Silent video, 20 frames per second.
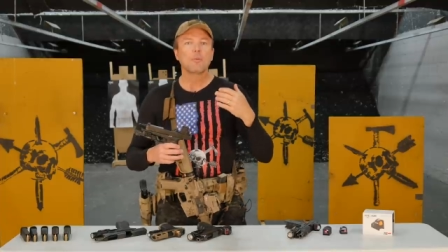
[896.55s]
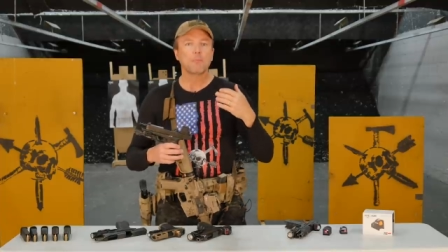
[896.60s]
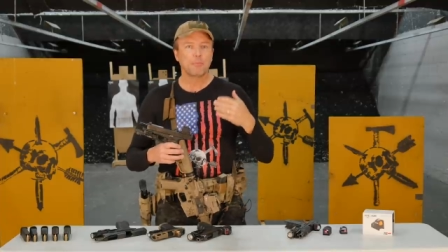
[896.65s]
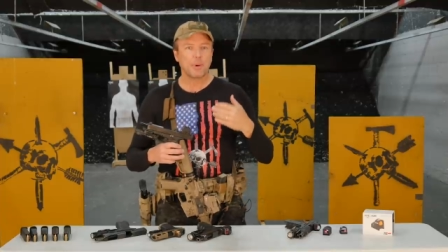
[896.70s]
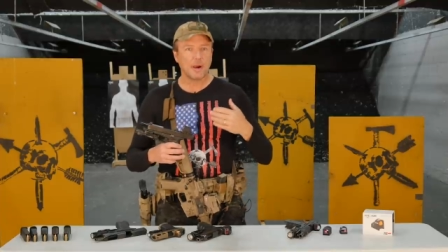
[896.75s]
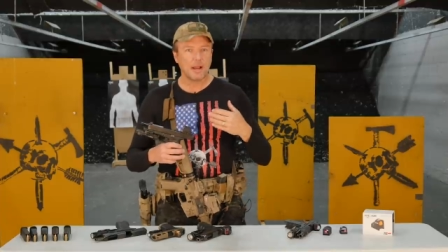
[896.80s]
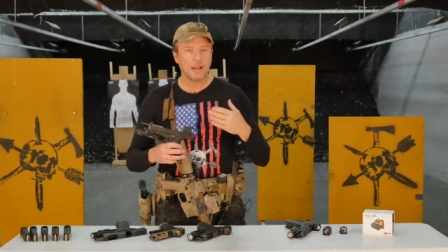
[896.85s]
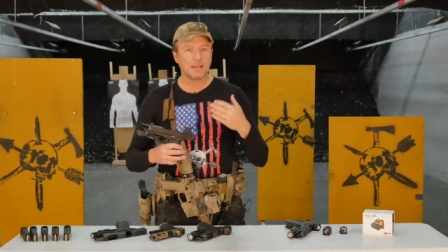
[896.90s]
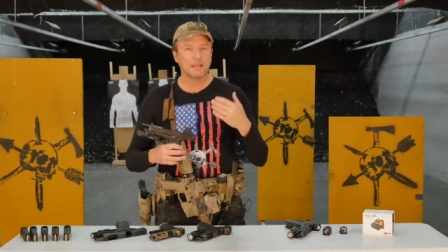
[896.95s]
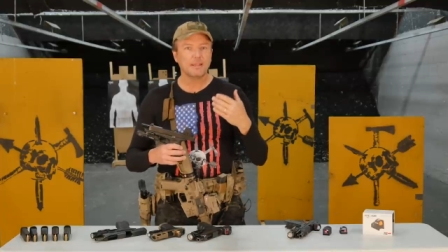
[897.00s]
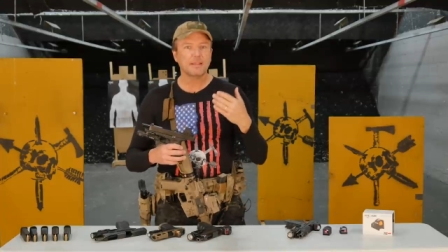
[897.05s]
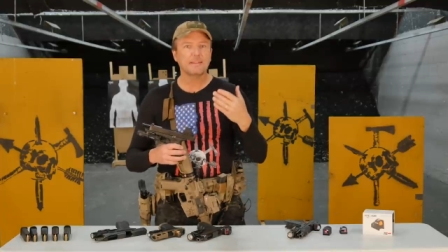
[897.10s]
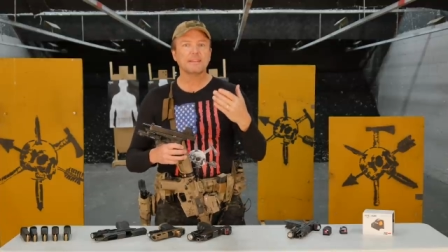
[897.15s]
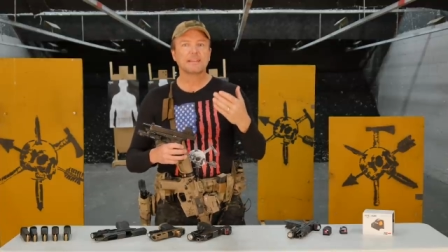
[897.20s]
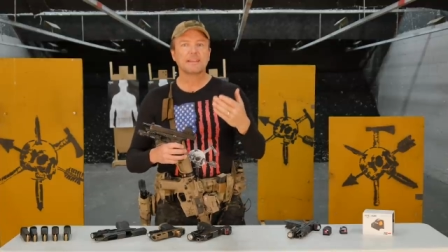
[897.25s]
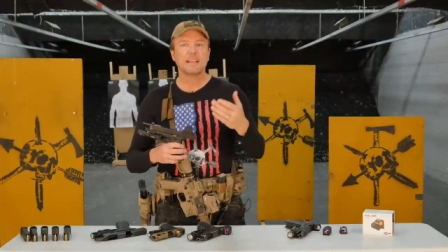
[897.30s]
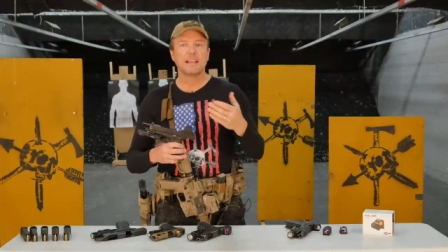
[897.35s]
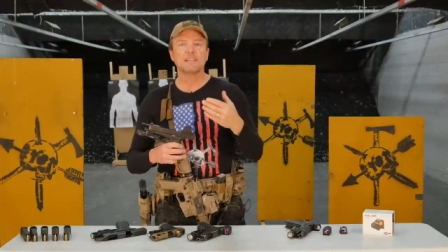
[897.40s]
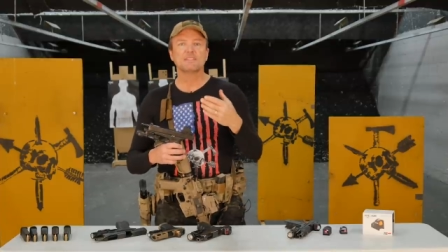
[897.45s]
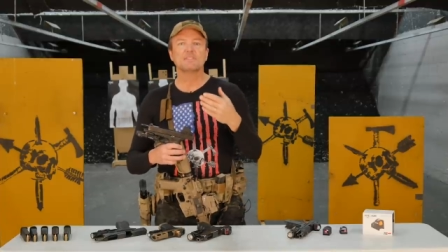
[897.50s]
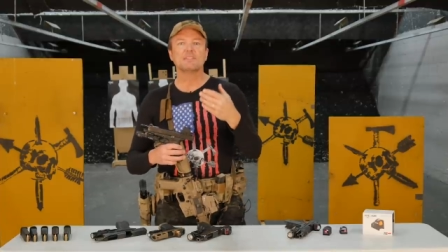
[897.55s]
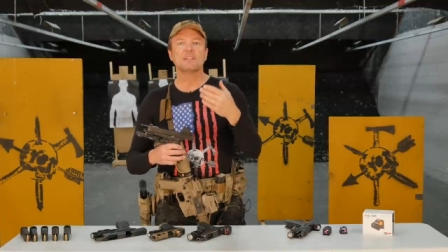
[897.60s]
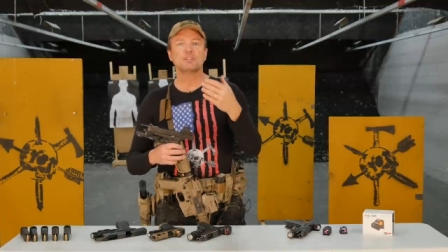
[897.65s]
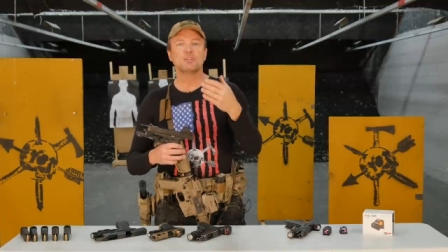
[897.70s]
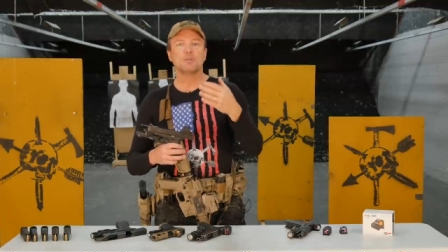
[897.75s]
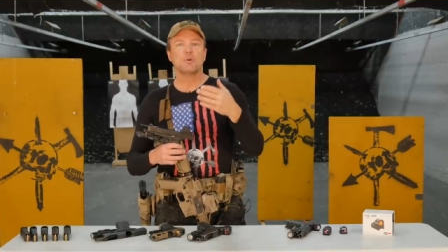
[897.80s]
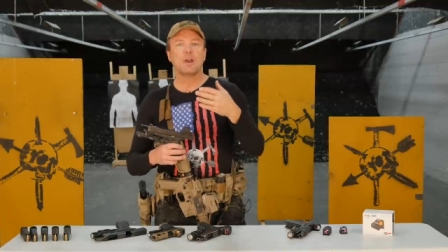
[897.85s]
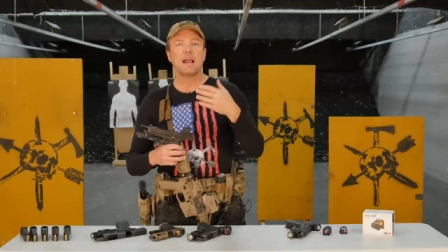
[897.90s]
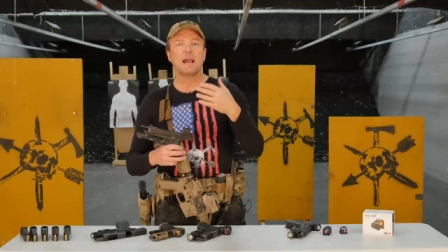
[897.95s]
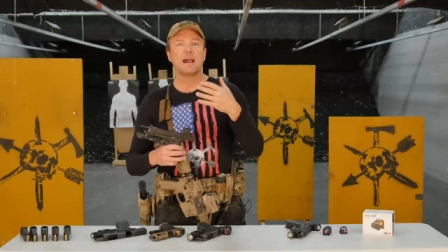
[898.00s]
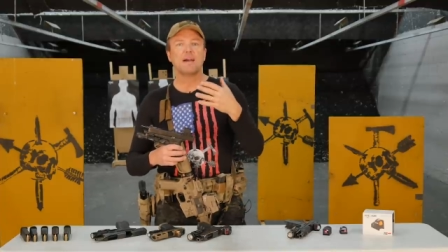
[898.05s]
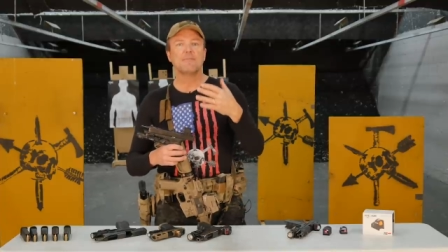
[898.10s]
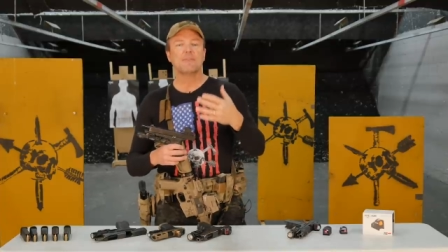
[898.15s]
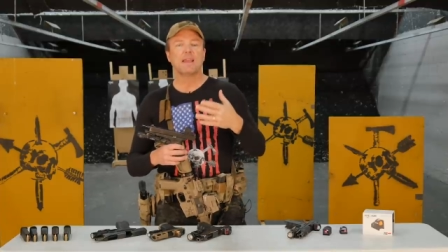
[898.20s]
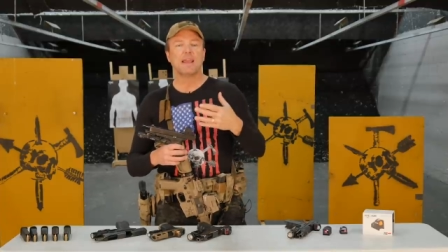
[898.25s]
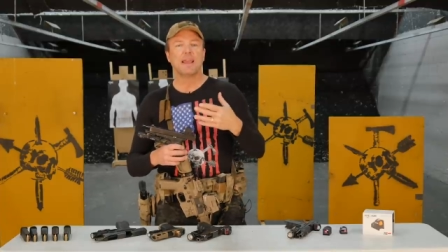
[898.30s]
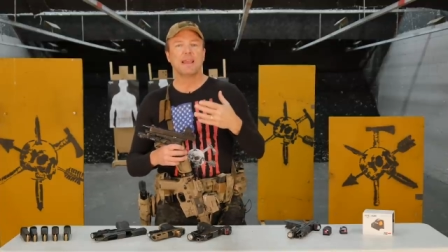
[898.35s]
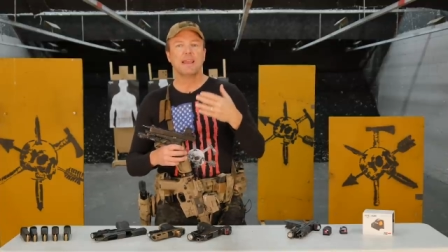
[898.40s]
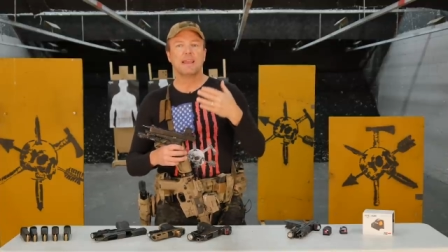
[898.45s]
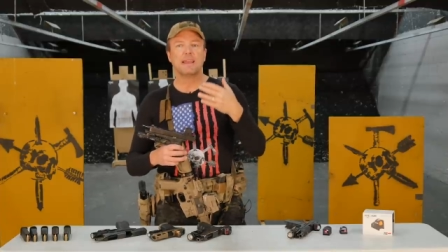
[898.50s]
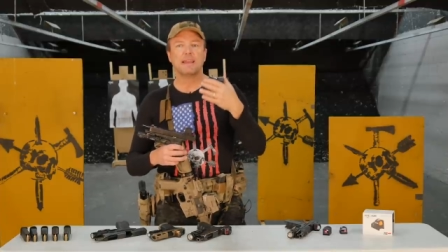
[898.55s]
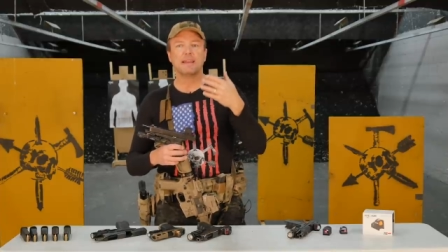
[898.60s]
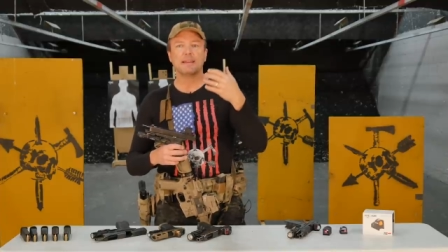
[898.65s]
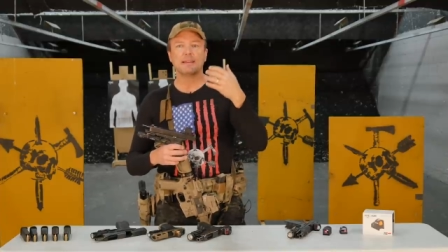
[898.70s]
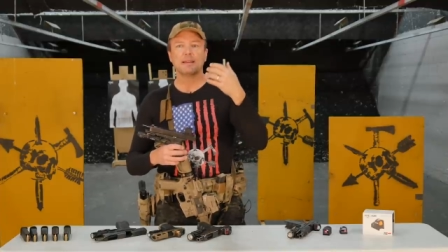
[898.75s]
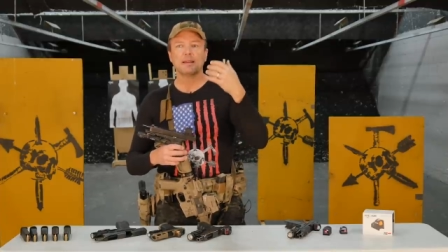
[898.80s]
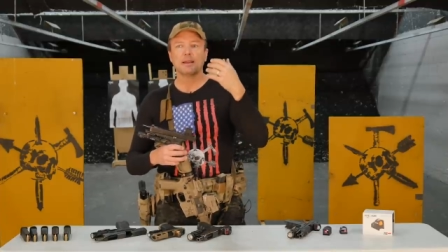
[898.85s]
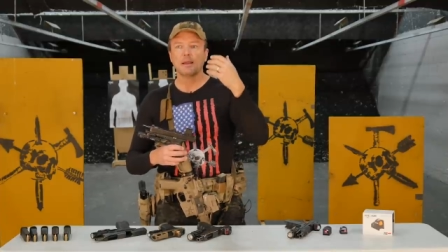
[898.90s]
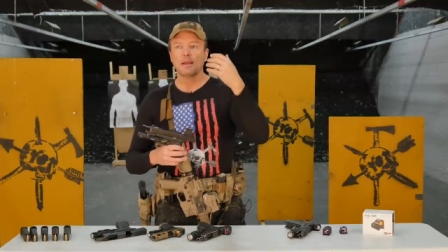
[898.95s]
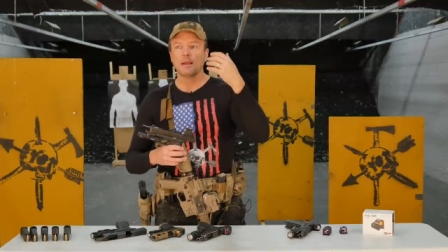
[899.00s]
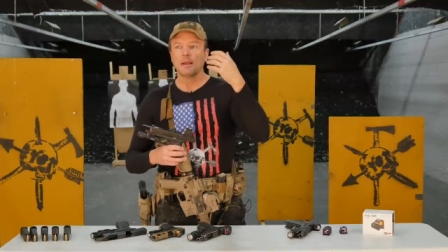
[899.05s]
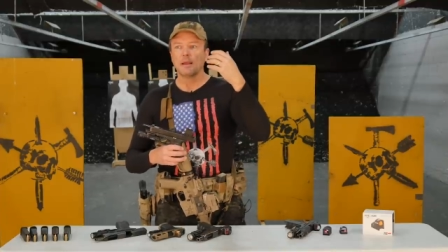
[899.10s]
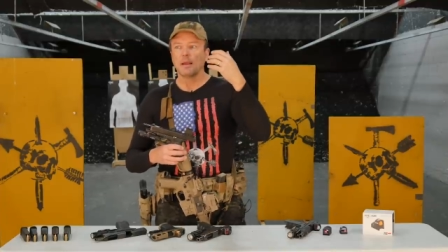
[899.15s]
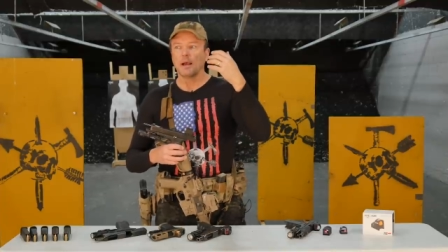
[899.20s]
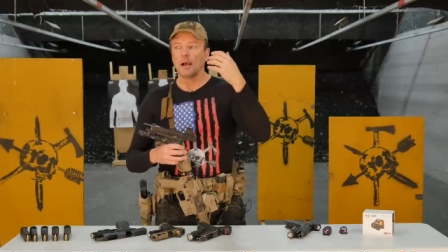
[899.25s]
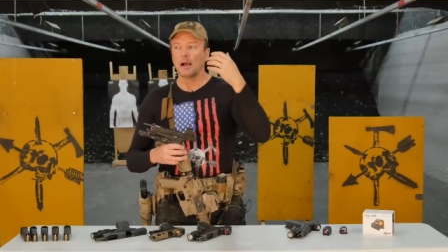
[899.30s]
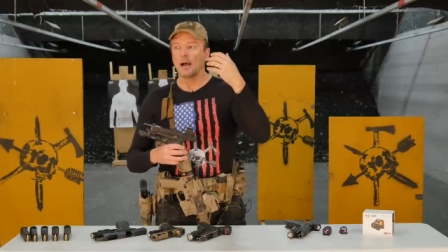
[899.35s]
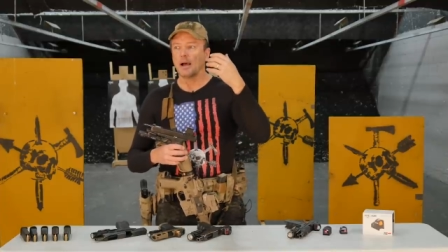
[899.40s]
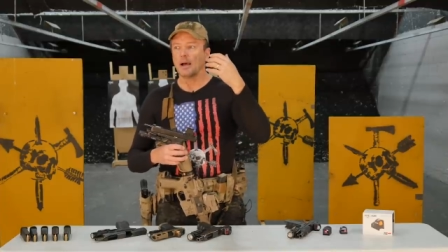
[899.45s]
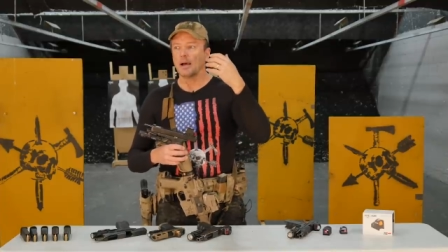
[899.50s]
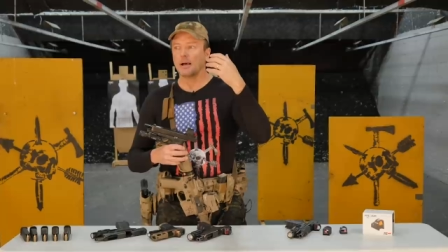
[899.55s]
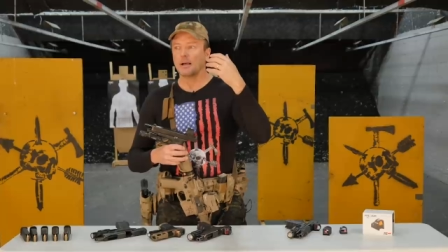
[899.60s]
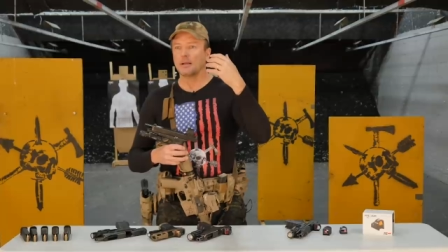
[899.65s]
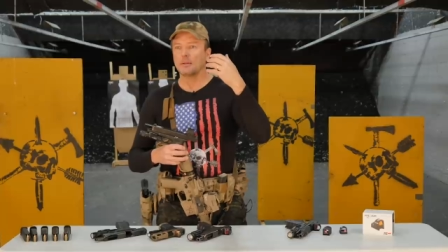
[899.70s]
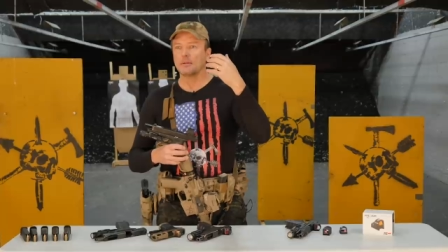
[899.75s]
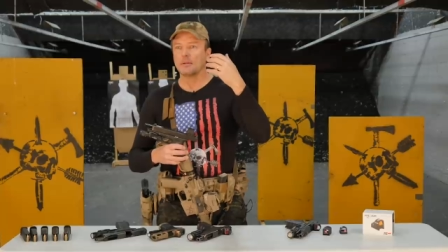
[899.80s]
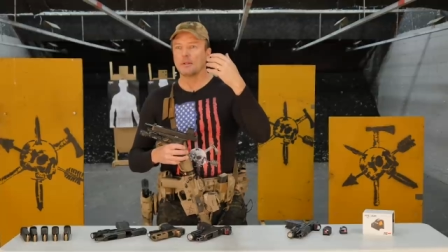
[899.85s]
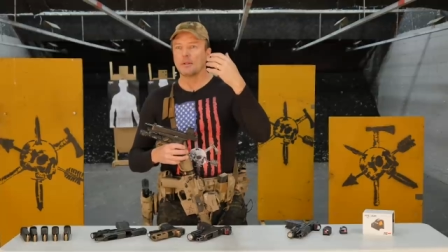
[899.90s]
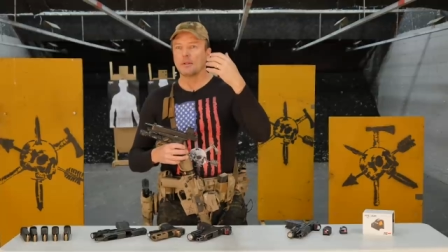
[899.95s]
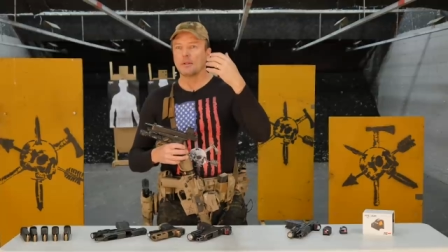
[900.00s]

But in the case that you have a uh,